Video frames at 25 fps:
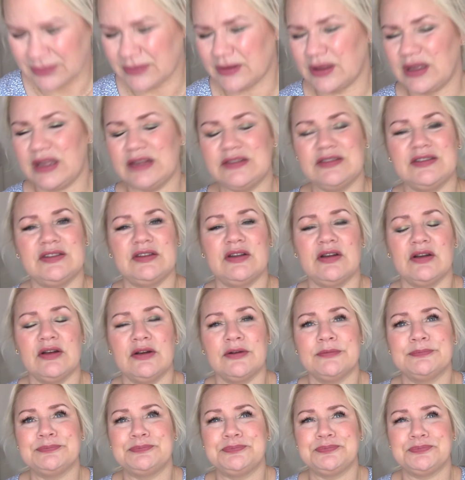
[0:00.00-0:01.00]
It's
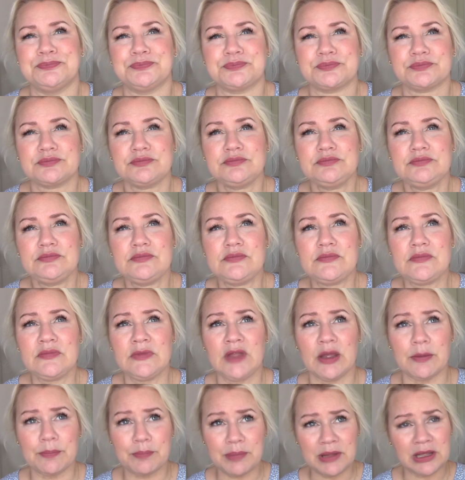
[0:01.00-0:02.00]
a
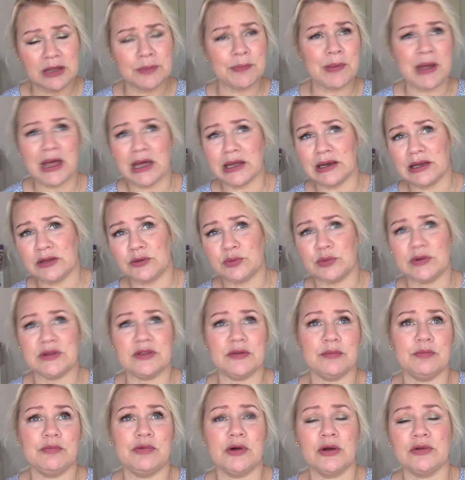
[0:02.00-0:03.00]
big palette
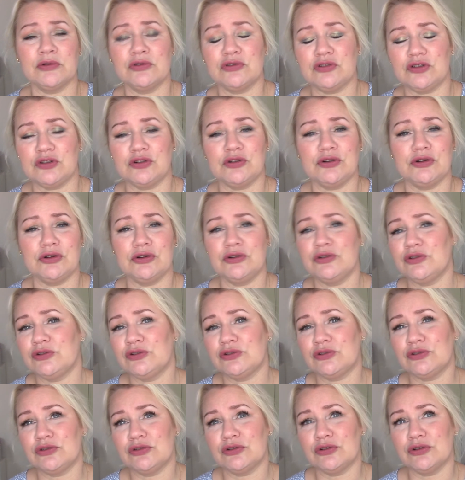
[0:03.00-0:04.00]
with
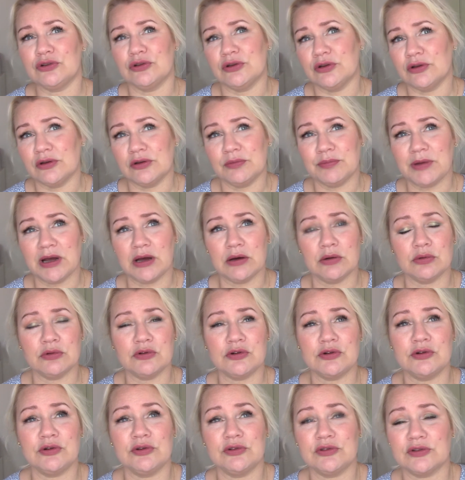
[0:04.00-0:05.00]
bronzers,
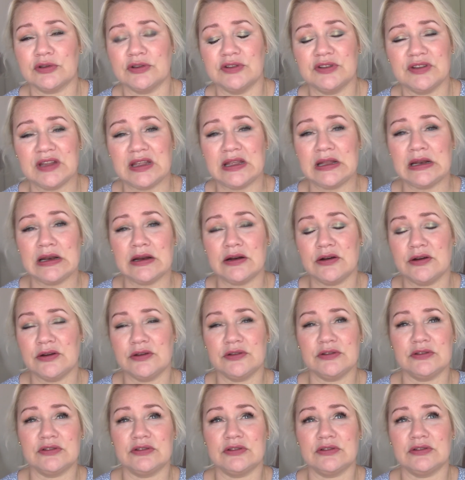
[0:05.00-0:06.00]
powders,
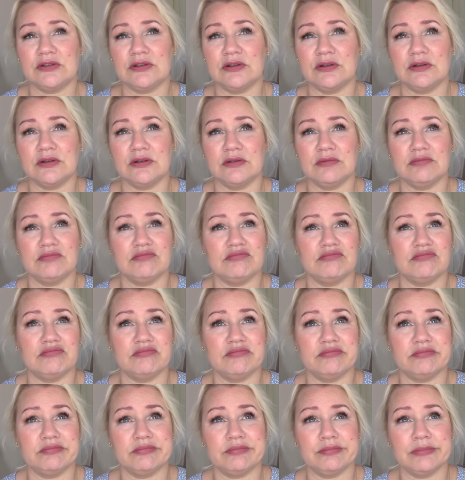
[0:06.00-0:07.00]
concealers,
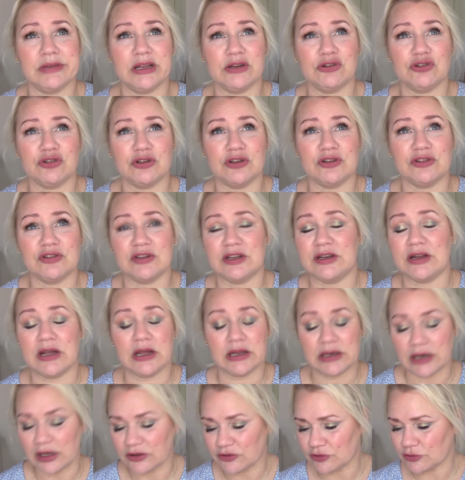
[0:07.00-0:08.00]
blushes and
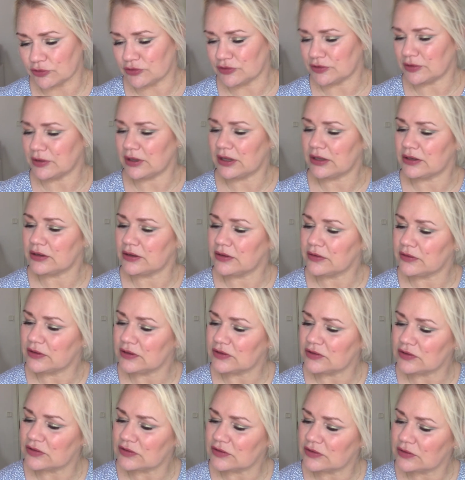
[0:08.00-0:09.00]
highlighters, and
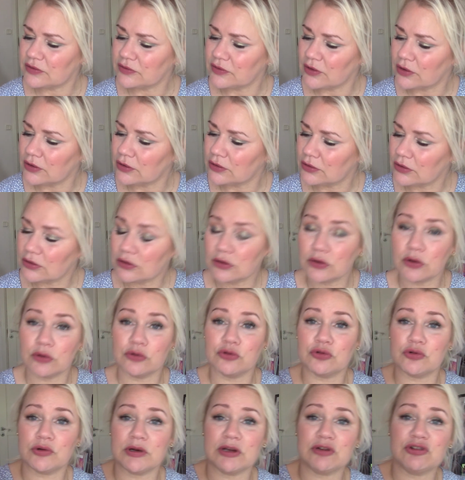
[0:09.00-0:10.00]
this is the
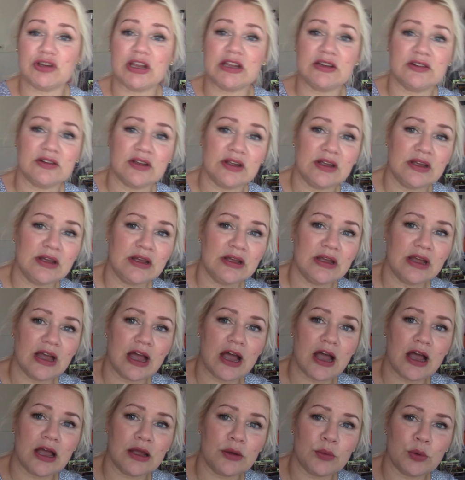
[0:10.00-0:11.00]
contouring shade.
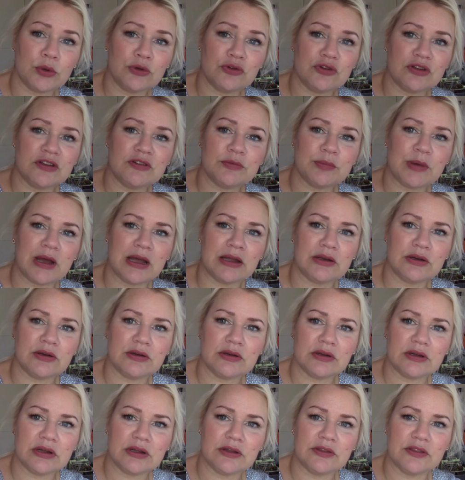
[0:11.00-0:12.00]
I want to hit pan
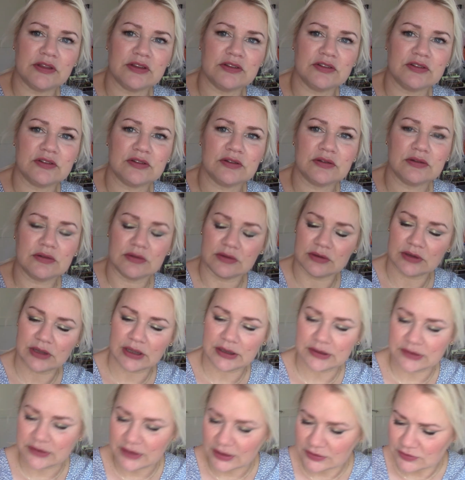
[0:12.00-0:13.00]
in this,
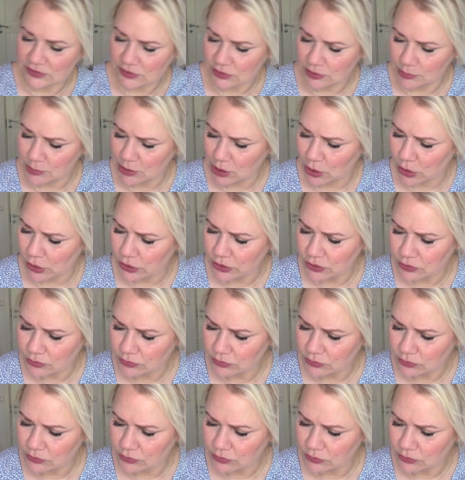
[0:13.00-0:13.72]
and that's going to be hard.